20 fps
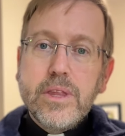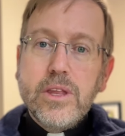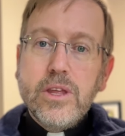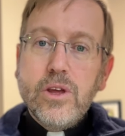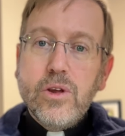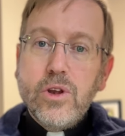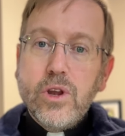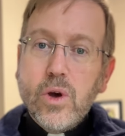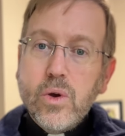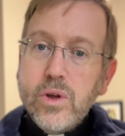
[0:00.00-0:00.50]

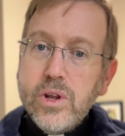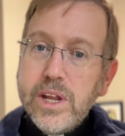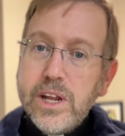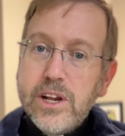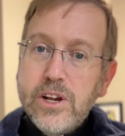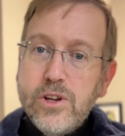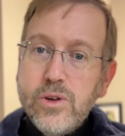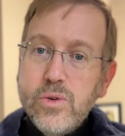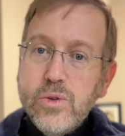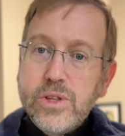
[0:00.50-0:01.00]
You know you need to
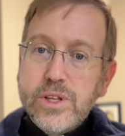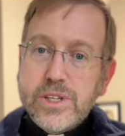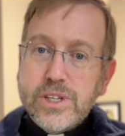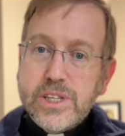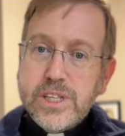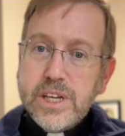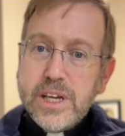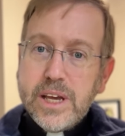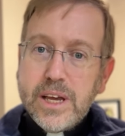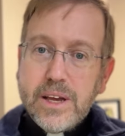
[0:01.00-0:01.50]
do this
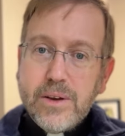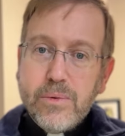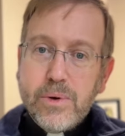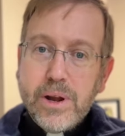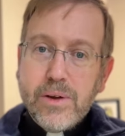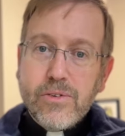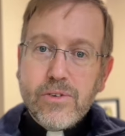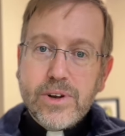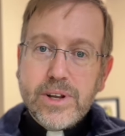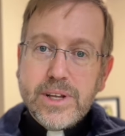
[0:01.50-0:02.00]
thing,
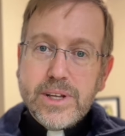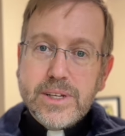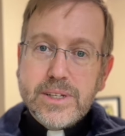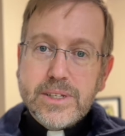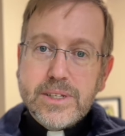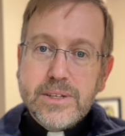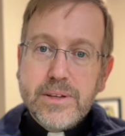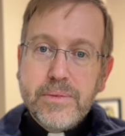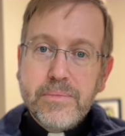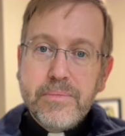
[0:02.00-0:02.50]
whatever it
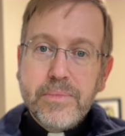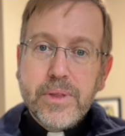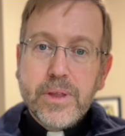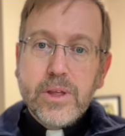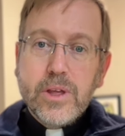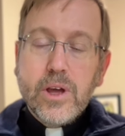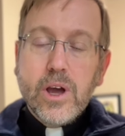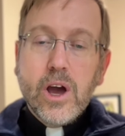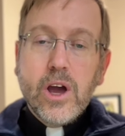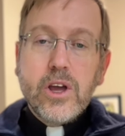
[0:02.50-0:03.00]
is.
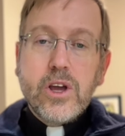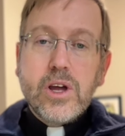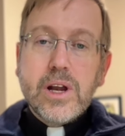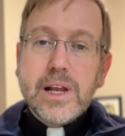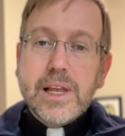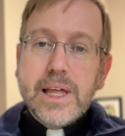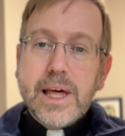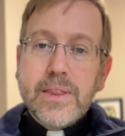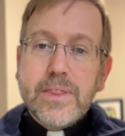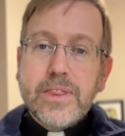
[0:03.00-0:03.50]
Are you going to
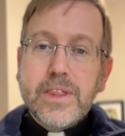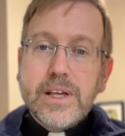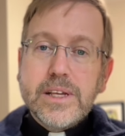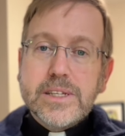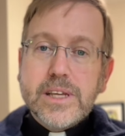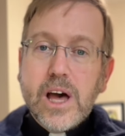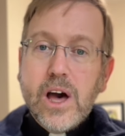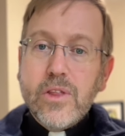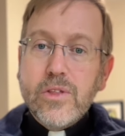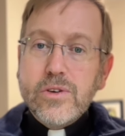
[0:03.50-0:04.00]
let these
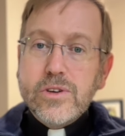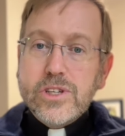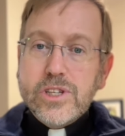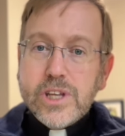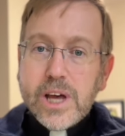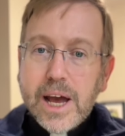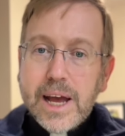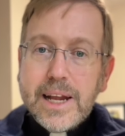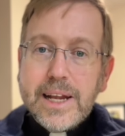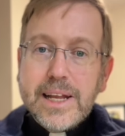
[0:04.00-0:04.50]
other
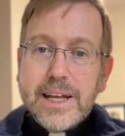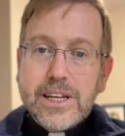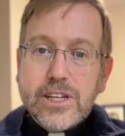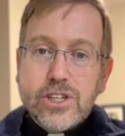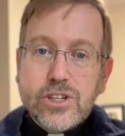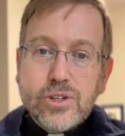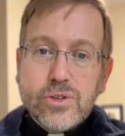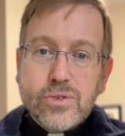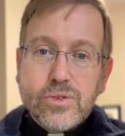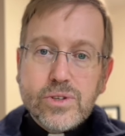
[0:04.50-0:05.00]
side
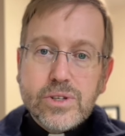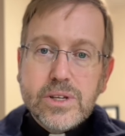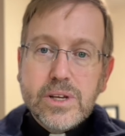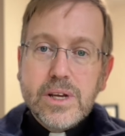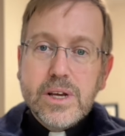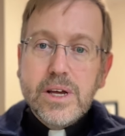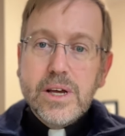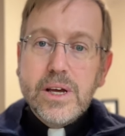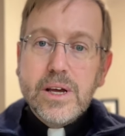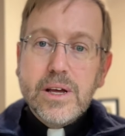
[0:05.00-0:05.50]
issues
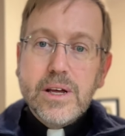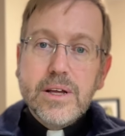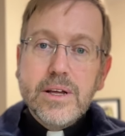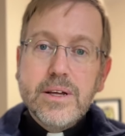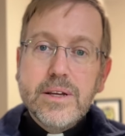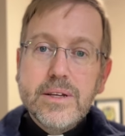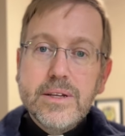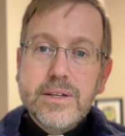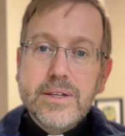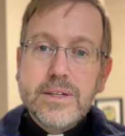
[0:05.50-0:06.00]

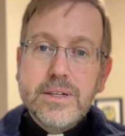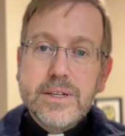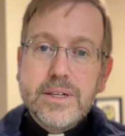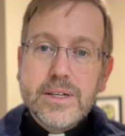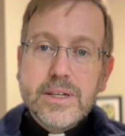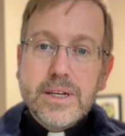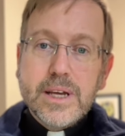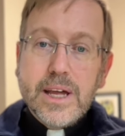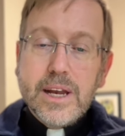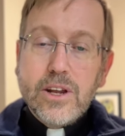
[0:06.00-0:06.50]

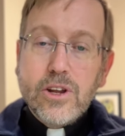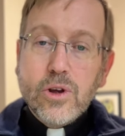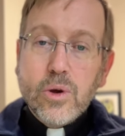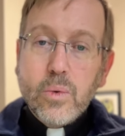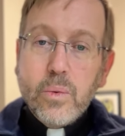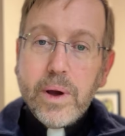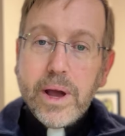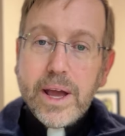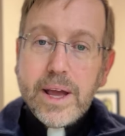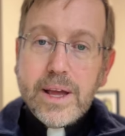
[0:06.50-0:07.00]
get in your
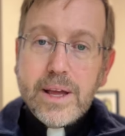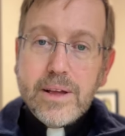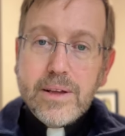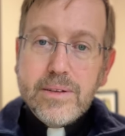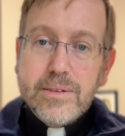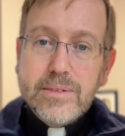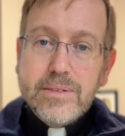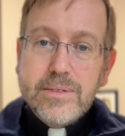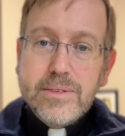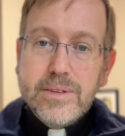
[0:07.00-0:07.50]
way
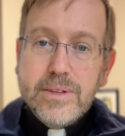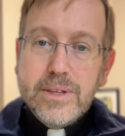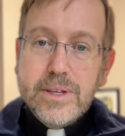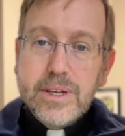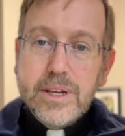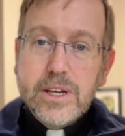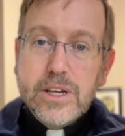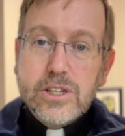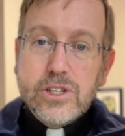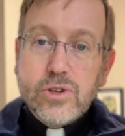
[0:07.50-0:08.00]

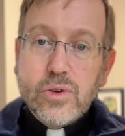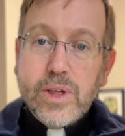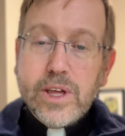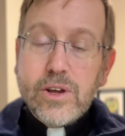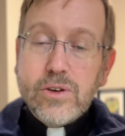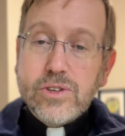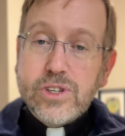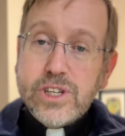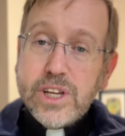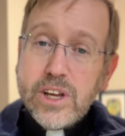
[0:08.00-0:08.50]
so that
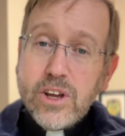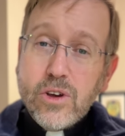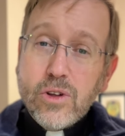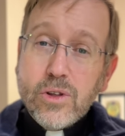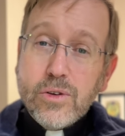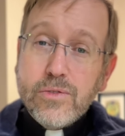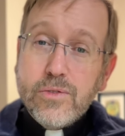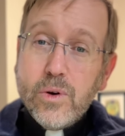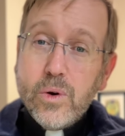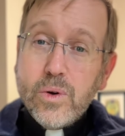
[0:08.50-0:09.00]
your
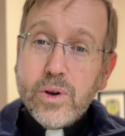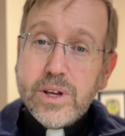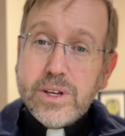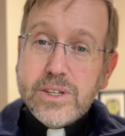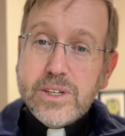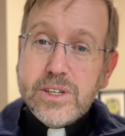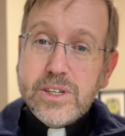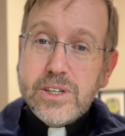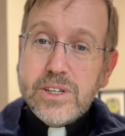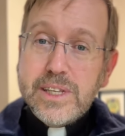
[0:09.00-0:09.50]
singular
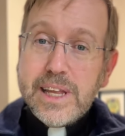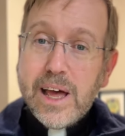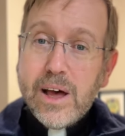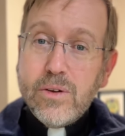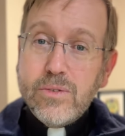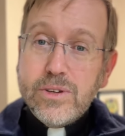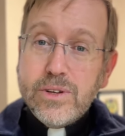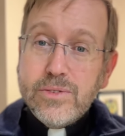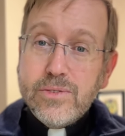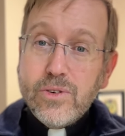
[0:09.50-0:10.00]
focus is now
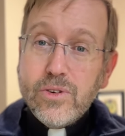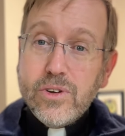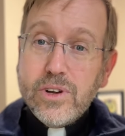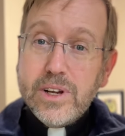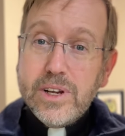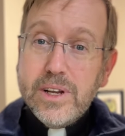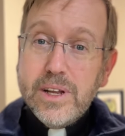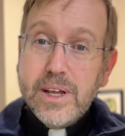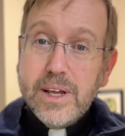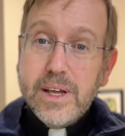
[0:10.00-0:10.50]

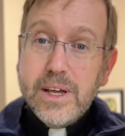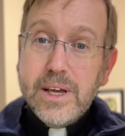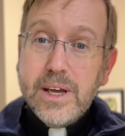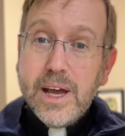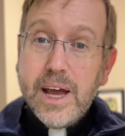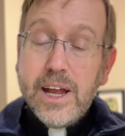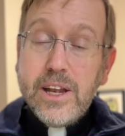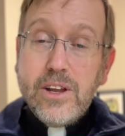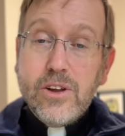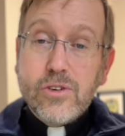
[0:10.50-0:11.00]
diverted
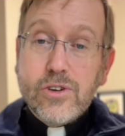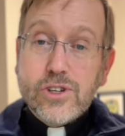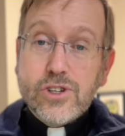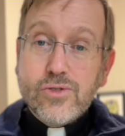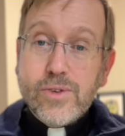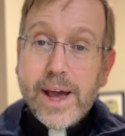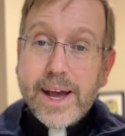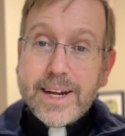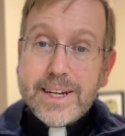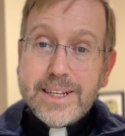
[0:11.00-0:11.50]
and you're
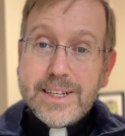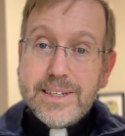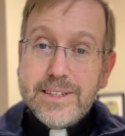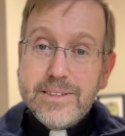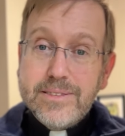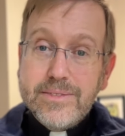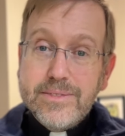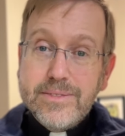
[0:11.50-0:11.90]
distracted?